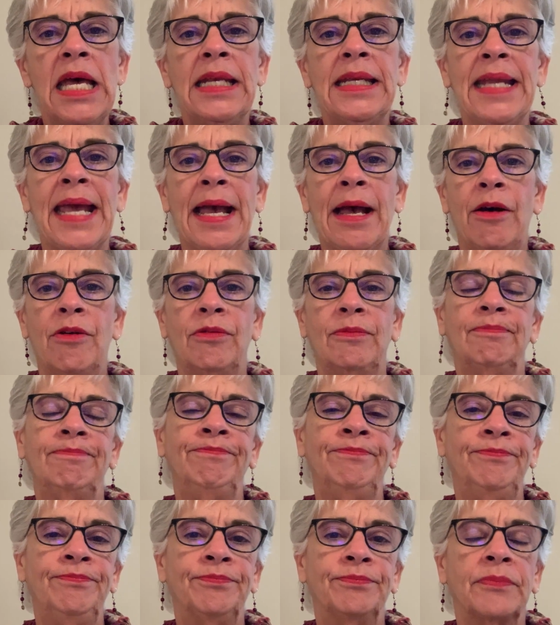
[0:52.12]
Now,
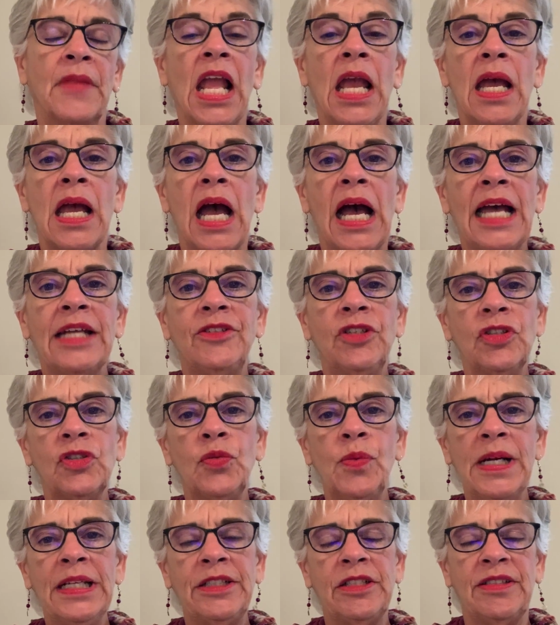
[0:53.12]
I
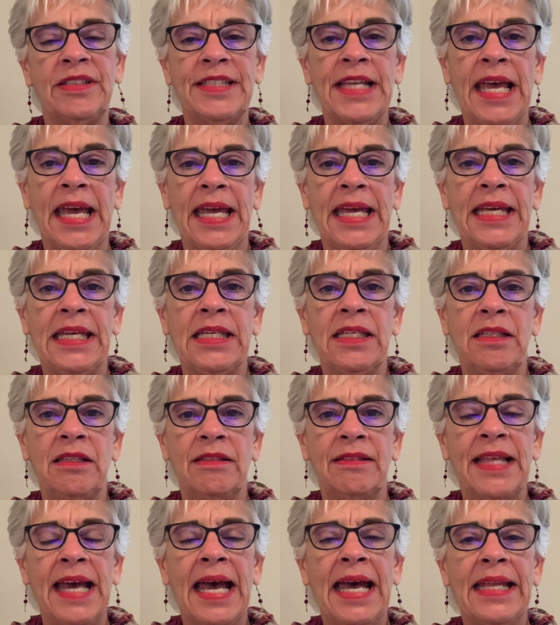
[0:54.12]
just want to say
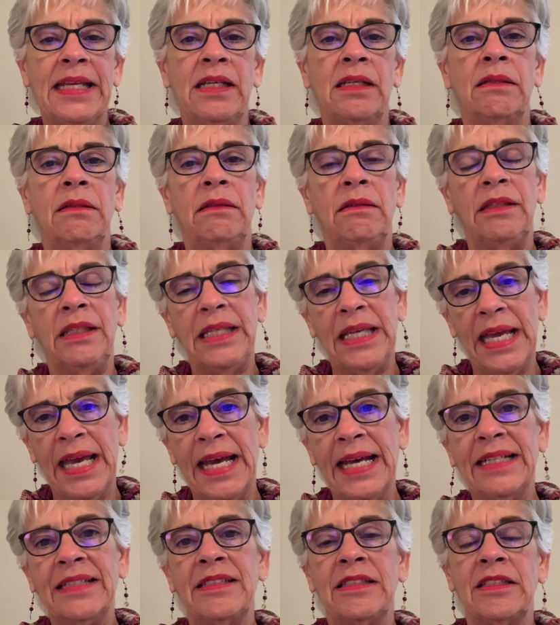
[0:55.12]
that
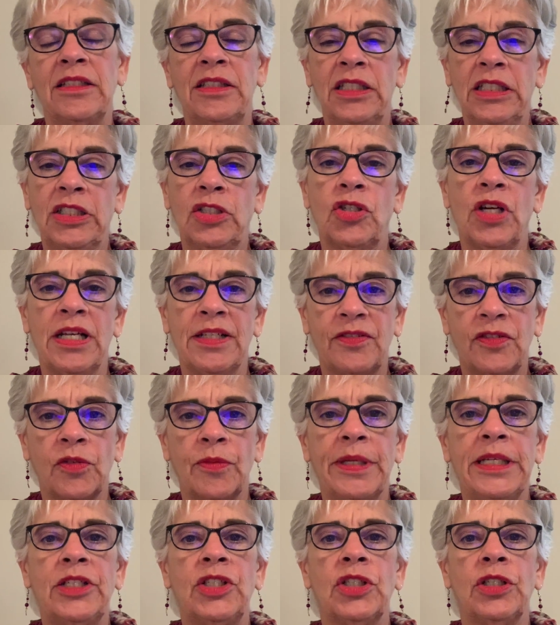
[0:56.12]
yes, this is
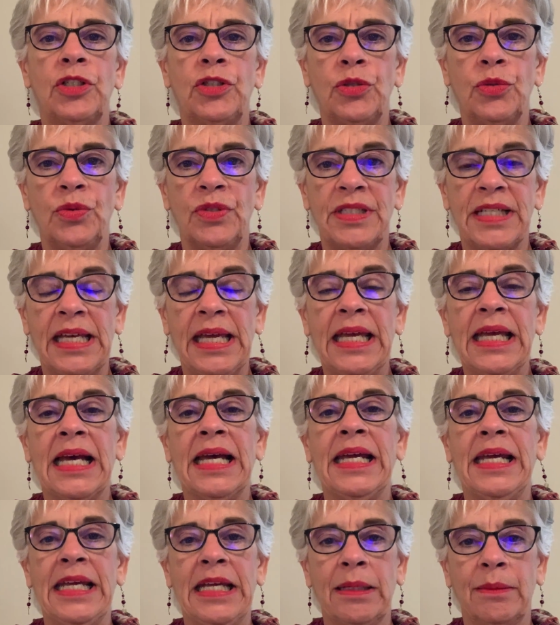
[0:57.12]
Transformation Tuesday.
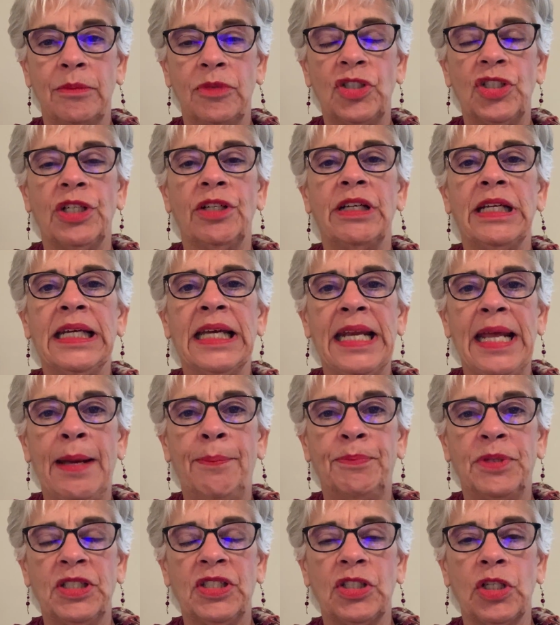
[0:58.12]
I am sharing an
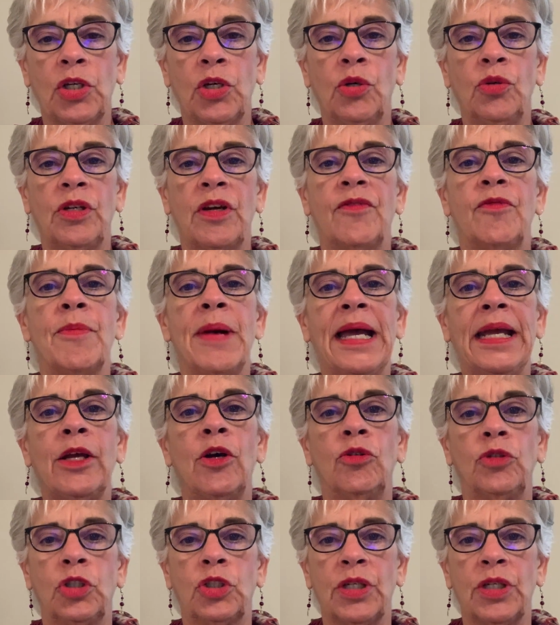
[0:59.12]
episode of my own